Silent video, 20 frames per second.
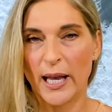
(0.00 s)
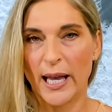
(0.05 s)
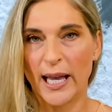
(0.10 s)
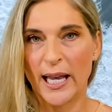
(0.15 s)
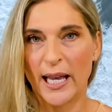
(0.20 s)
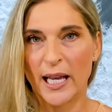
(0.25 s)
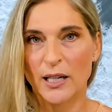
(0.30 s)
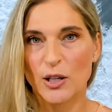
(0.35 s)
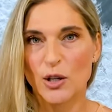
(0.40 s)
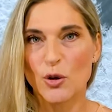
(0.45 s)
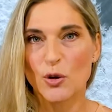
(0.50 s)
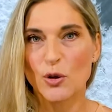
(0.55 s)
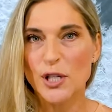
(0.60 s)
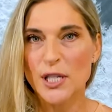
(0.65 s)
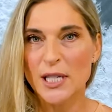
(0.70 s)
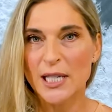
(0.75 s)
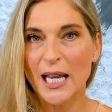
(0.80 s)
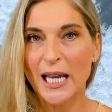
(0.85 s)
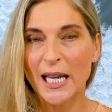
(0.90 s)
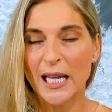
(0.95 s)
and you're
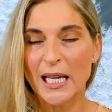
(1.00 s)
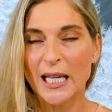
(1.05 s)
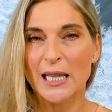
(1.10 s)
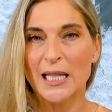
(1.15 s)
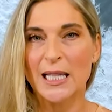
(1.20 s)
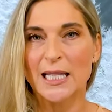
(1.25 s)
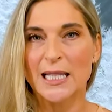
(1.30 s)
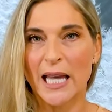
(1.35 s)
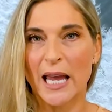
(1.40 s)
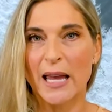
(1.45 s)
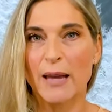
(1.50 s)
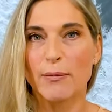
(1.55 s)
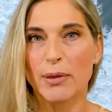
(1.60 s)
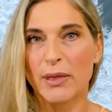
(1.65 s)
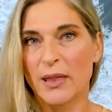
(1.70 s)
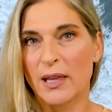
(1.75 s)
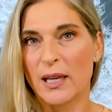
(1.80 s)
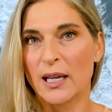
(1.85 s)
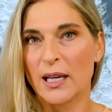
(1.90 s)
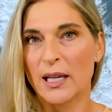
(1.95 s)
saying the same
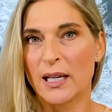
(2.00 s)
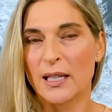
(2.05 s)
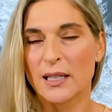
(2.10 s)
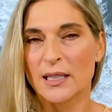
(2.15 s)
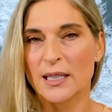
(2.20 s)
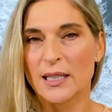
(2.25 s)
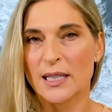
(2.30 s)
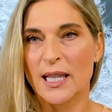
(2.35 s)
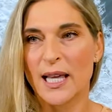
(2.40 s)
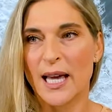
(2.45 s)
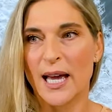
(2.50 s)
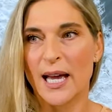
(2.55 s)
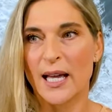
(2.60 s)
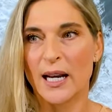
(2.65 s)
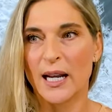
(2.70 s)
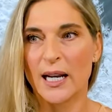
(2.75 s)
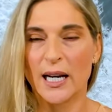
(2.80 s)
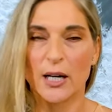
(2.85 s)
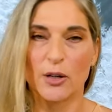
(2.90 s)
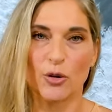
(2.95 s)
things
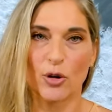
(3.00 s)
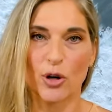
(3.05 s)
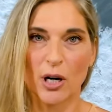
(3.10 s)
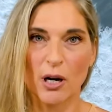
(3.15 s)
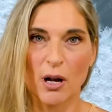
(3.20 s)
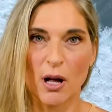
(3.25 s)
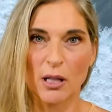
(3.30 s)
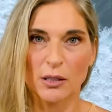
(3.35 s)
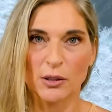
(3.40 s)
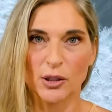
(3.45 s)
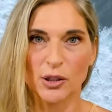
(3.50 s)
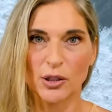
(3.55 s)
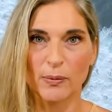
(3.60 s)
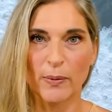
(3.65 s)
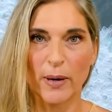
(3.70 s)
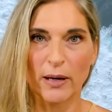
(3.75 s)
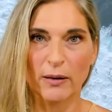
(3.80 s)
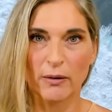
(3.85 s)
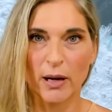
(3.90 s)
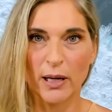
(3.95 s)
that an endocrinologist
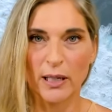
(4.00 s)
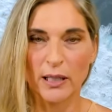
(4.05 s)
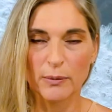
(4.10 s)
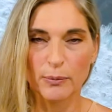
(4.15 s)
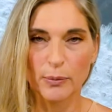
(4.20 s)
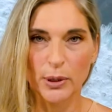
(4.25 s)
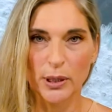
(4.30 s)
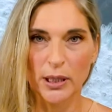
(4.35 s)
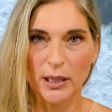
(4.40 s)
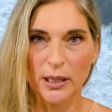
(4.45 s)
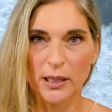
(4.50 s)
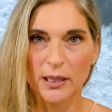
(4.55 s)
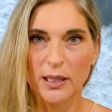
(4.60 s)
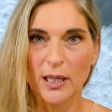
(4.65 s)
might write in a book